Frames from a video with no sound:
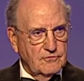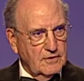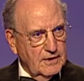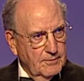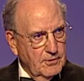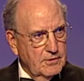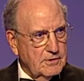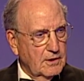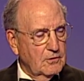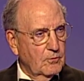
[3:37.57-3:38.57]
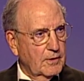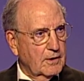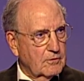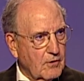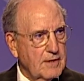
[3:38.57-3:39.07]
to come here and tell you what a
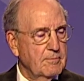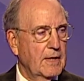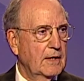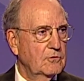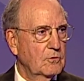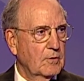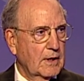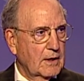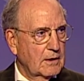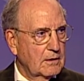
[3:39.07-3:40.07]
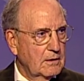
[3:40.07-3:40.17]
great man you are